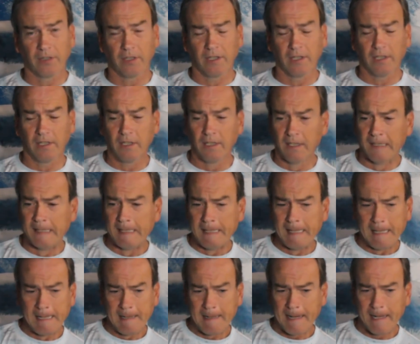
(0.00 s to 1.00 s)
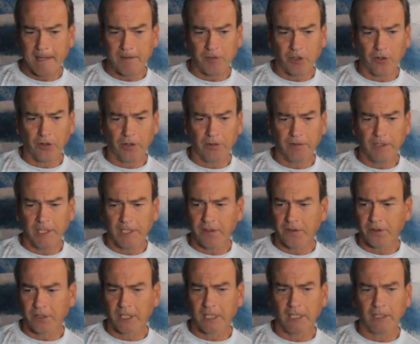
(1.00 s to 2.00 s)
I haven't heard of any
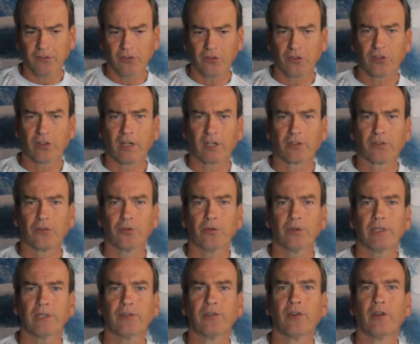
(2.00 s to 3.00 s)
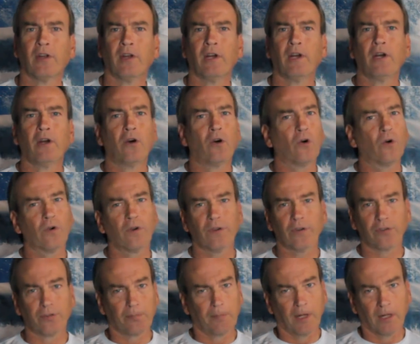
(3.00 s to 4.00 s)
other kinds of sharks doing this, or
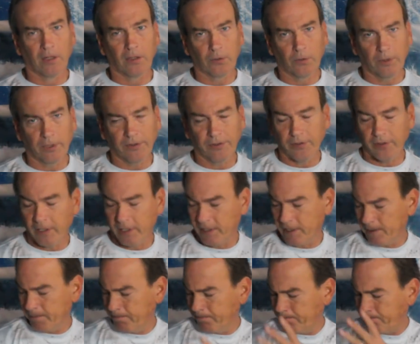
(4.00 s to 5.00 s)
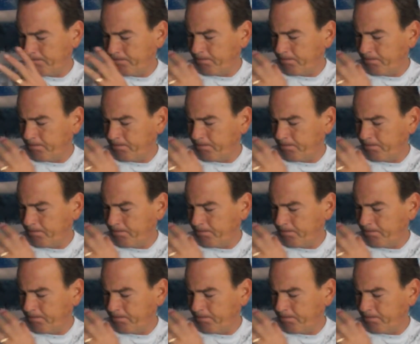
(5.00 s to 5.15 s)
the smaller ones. The